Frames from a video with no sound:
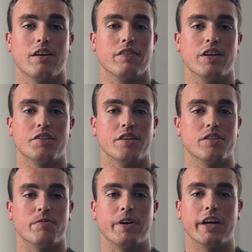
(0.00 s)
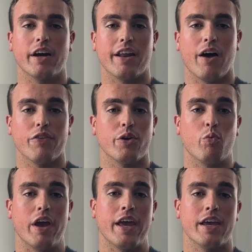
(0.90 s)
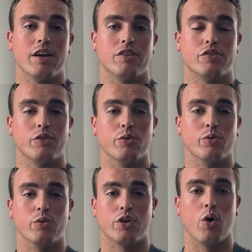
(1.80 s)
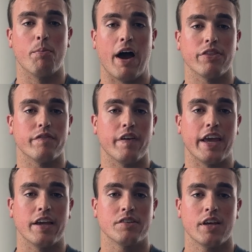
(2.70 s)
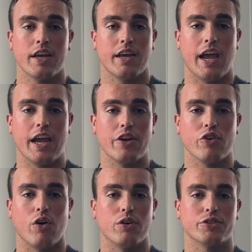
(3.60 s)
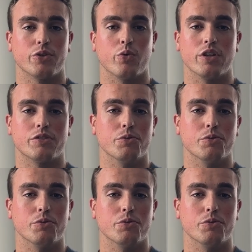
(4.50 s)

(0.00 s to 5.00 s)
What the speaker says: This is a very unhealthy way to go about the phase, and you're also going to